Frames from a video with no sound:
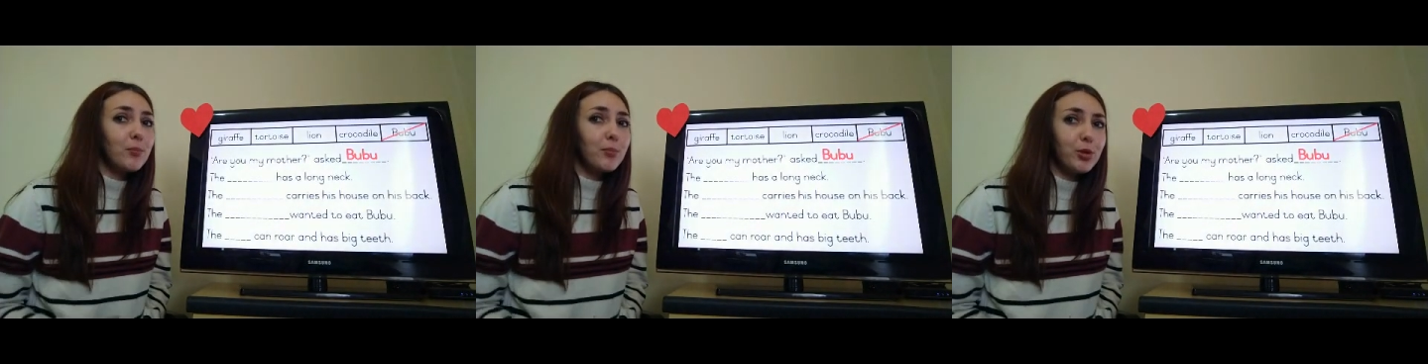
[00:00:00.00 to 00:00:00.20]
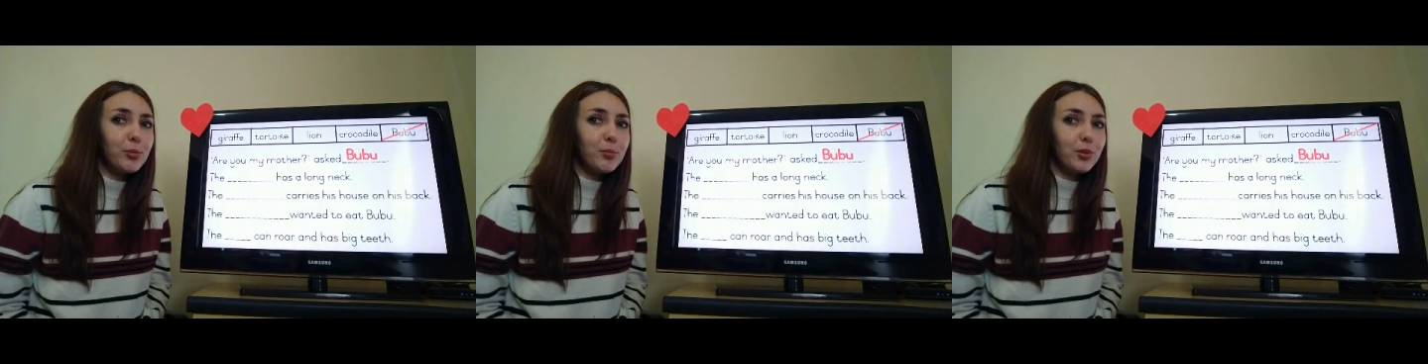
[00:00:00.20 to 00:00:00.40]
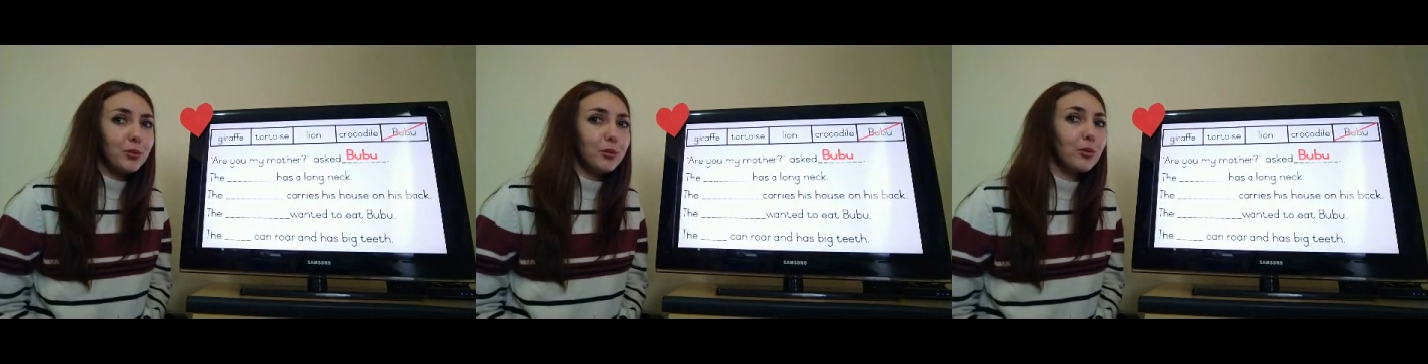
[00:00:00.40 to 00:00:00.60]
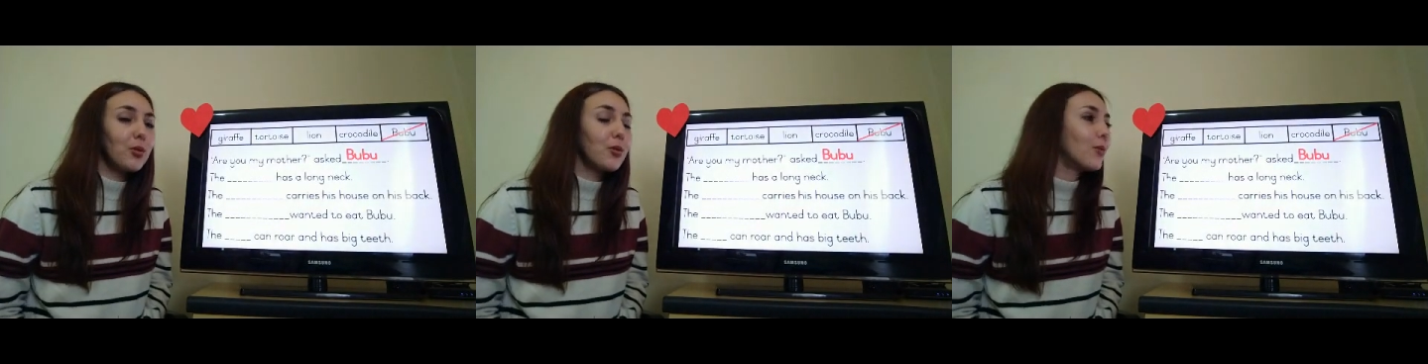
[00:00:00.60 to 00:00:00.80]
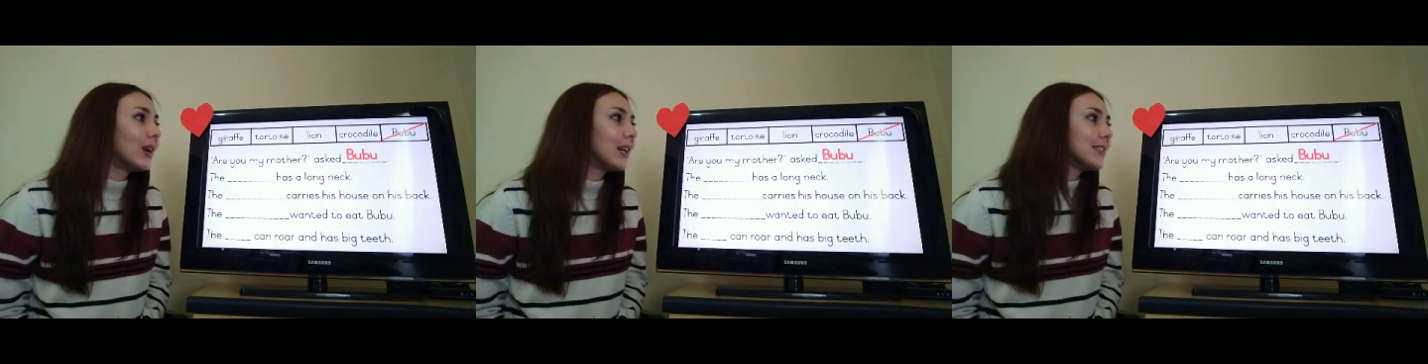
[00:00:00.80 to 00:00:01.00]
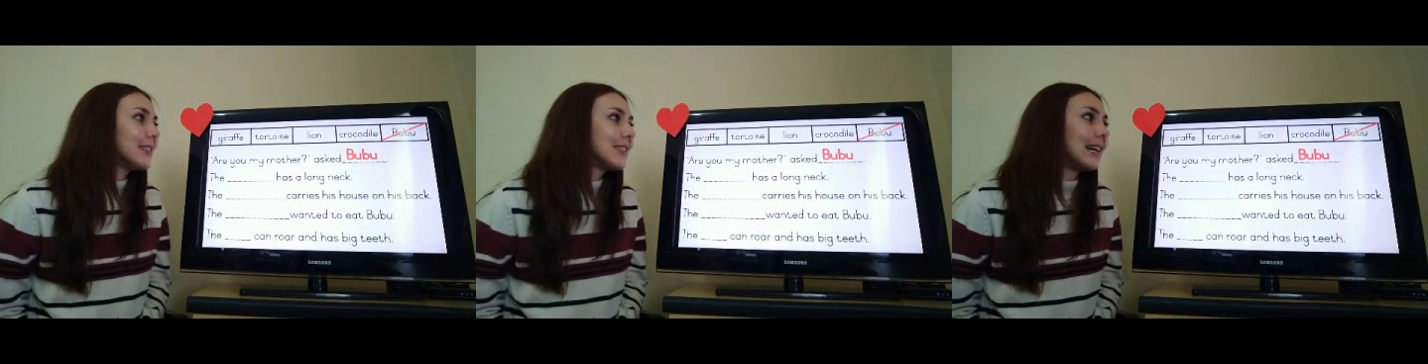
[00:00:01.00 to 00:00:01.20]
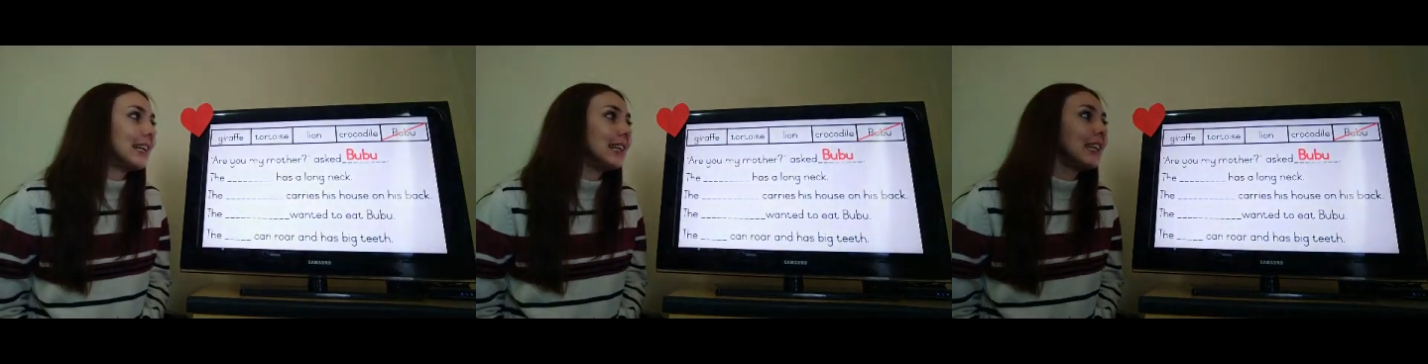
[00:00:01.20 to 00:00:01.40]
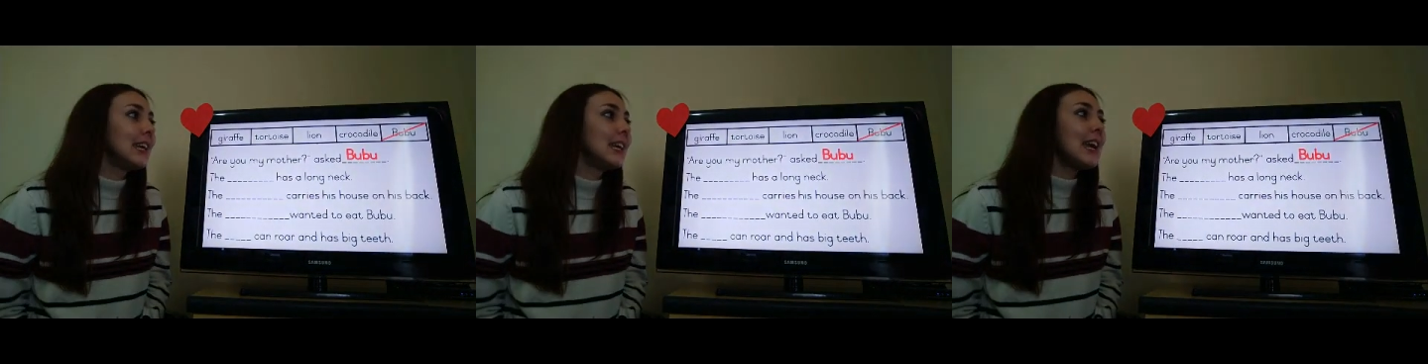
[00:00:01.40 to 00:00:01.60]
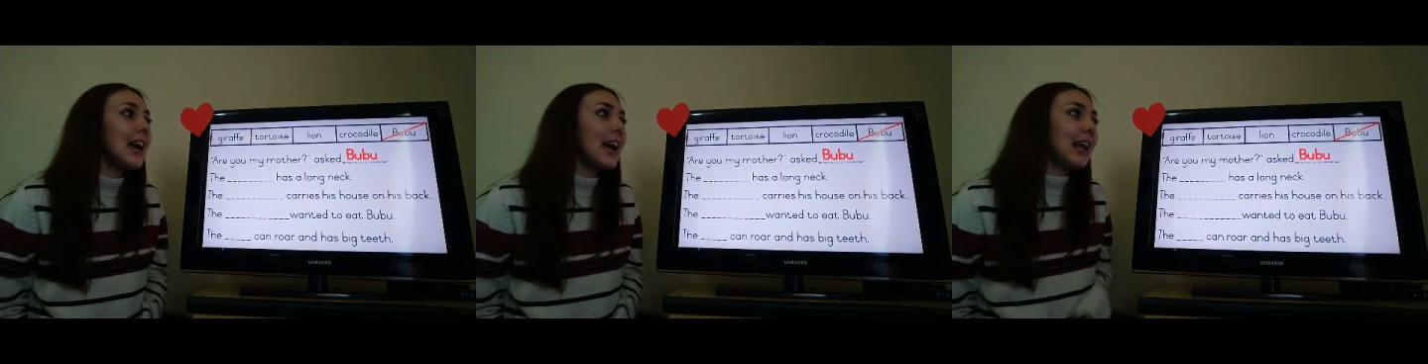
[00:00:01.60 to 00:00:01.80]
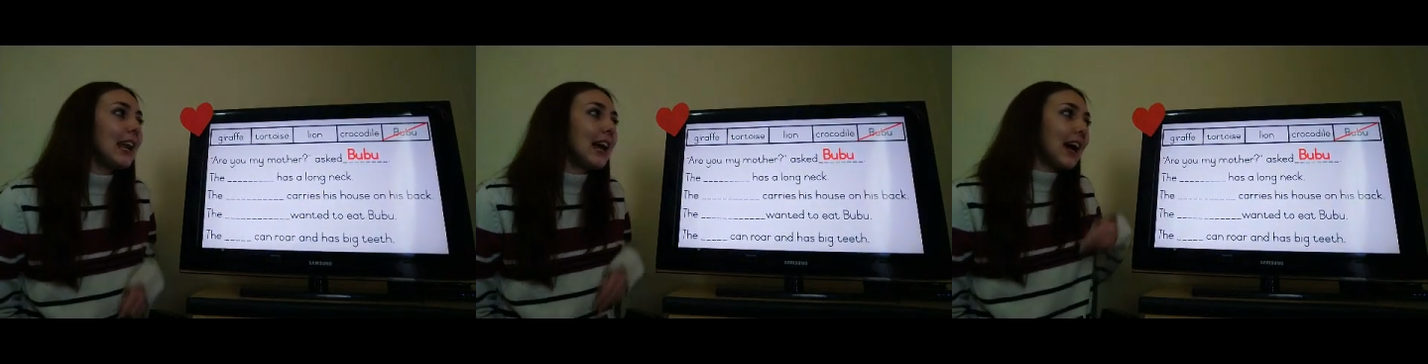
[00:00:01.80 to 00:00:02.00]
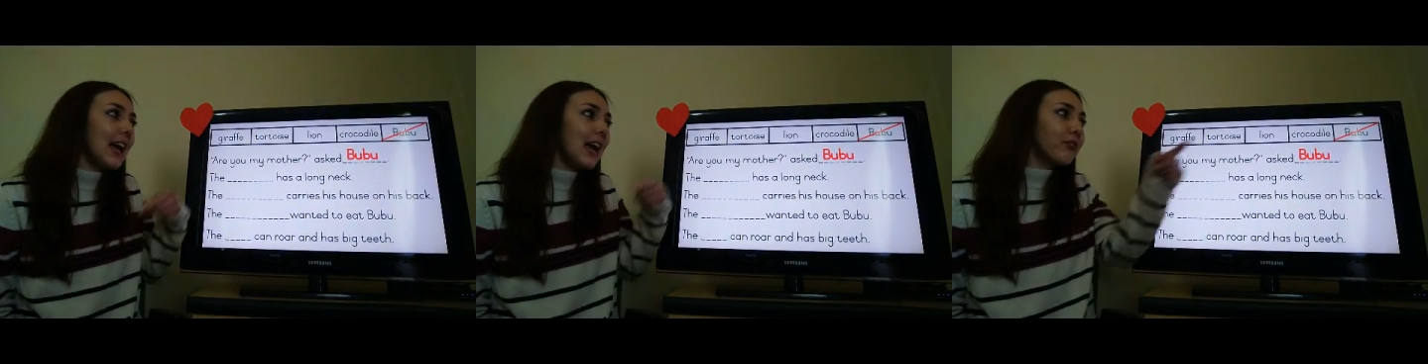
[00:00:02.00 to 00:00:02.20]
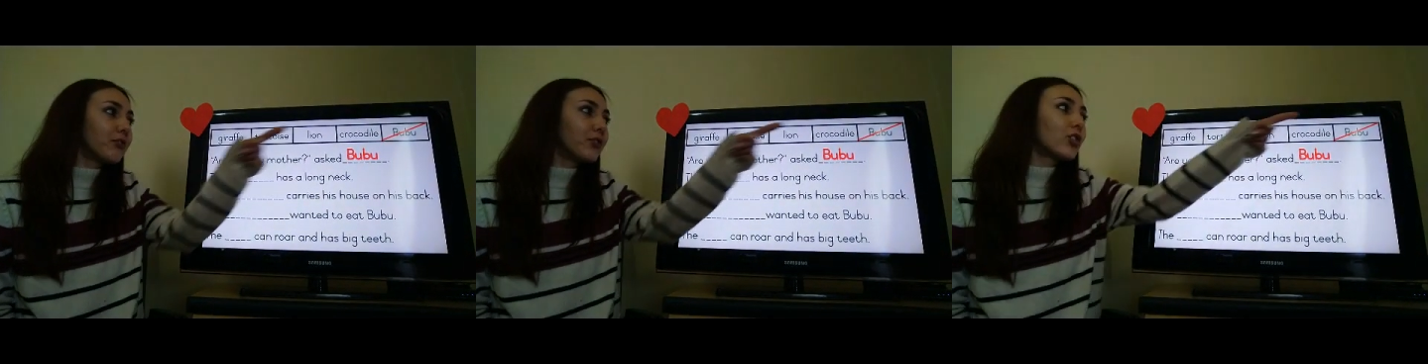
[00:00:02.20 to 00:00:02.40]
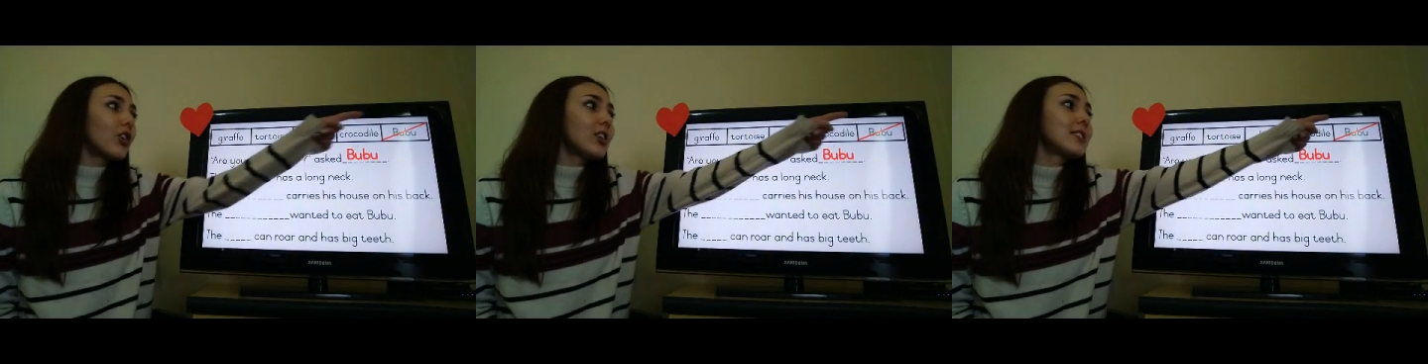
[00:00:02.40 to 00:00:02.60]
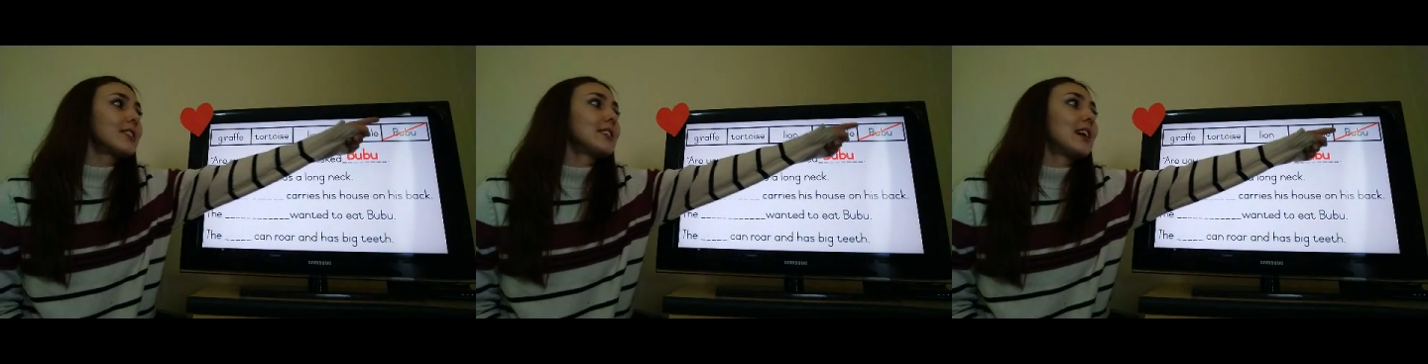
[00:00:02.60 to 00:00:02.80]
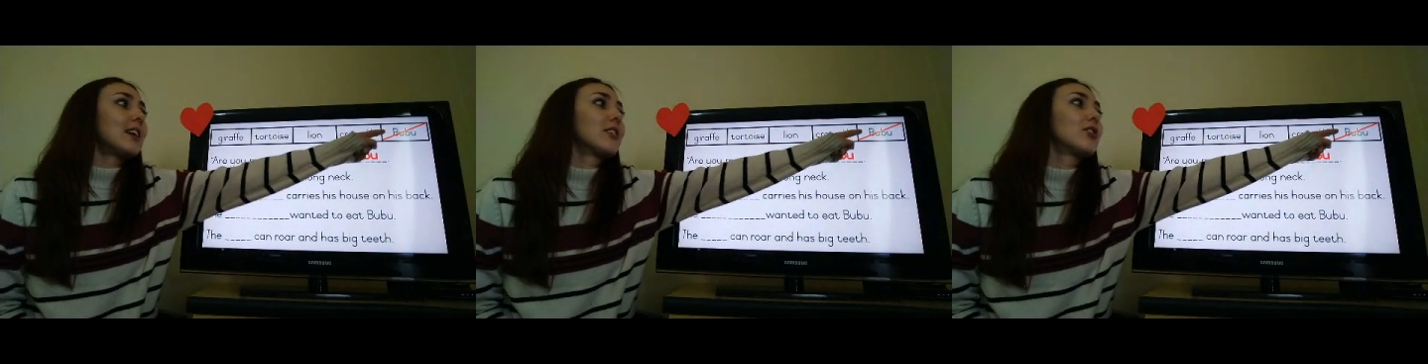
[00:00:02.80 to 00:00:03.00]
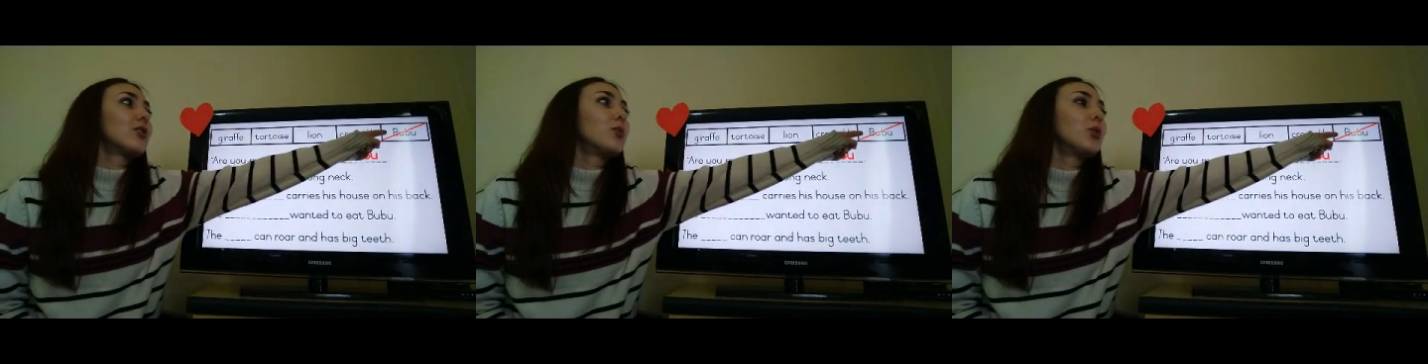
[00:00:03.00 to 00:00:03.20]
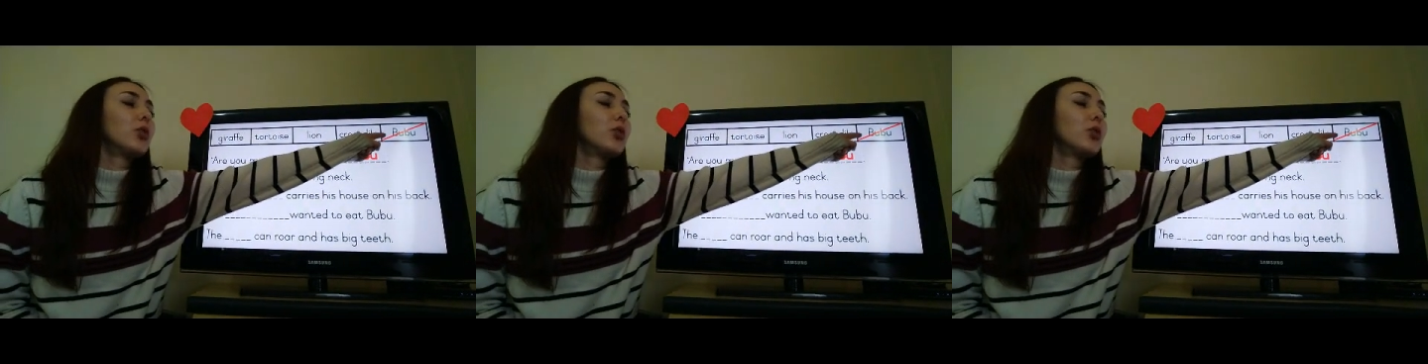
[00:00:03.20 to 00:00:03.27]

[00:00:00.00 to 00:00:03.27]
Bubu. Well done. And I have crossed out the